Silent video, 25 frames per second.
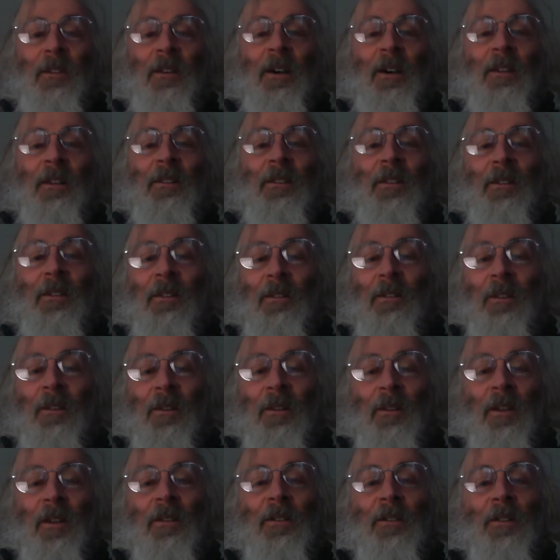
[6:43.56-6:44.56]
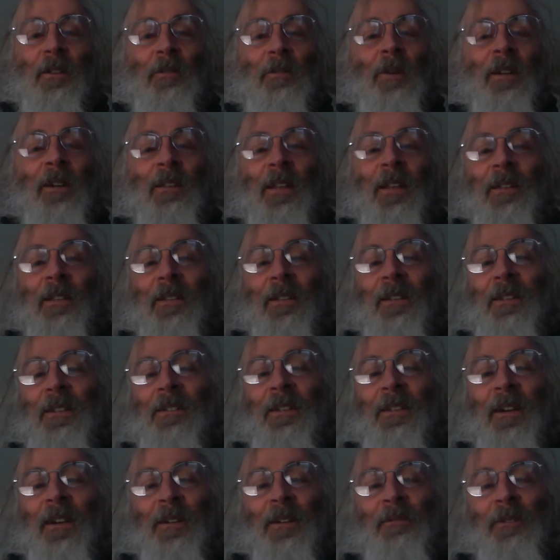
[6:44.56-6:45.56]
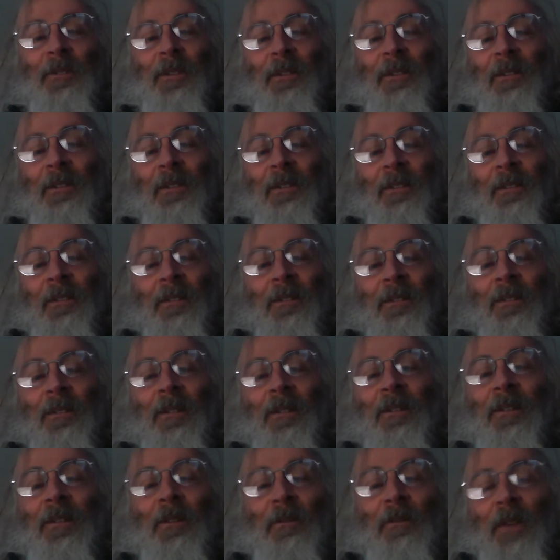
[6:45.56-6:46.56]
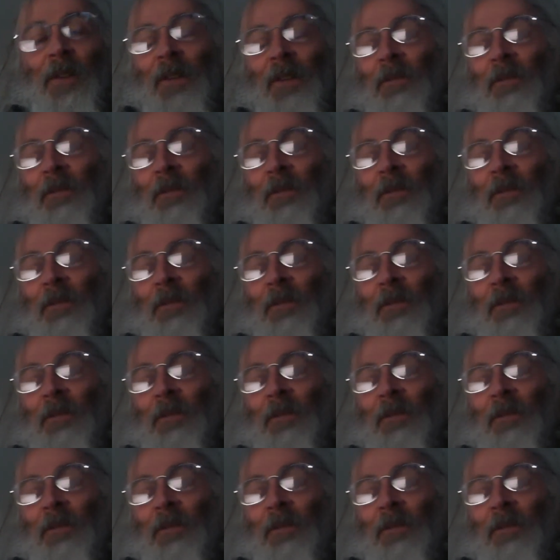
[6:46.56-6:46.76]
until quite late in his life, until then